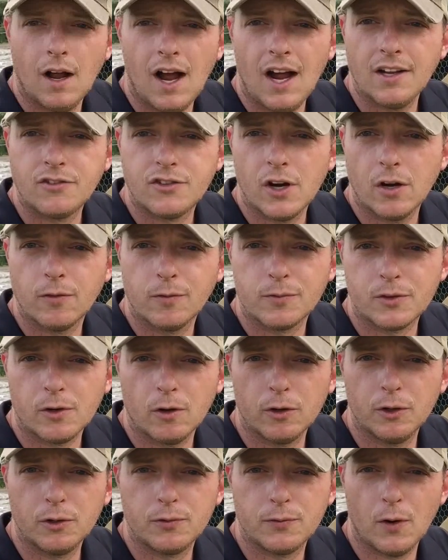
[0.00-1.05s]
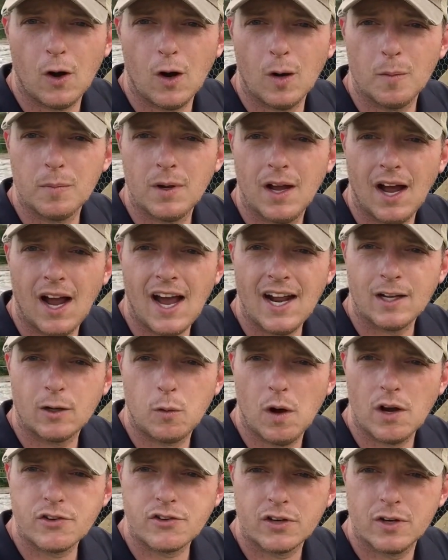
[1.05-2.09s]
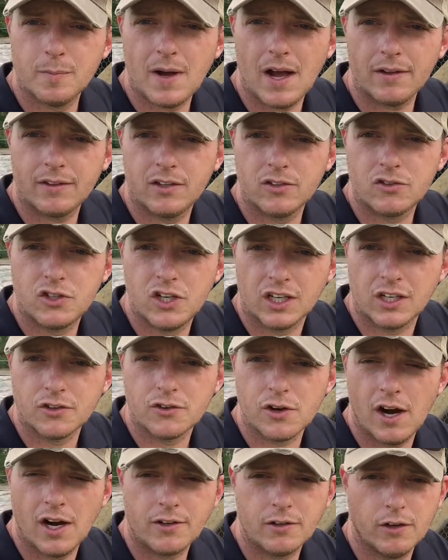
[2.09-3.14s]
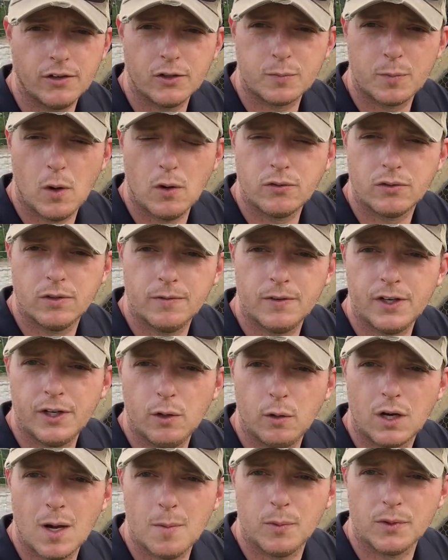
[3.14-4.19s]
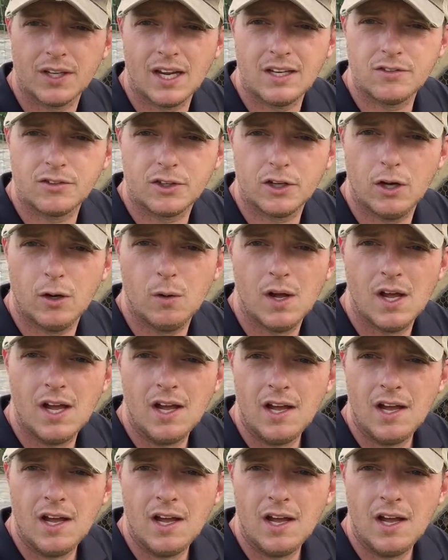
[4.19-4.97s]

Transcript: Hi, it's Jared from Strong Roots Farm. I had a question about this chicken tractor. I just posted a video a couple days ago.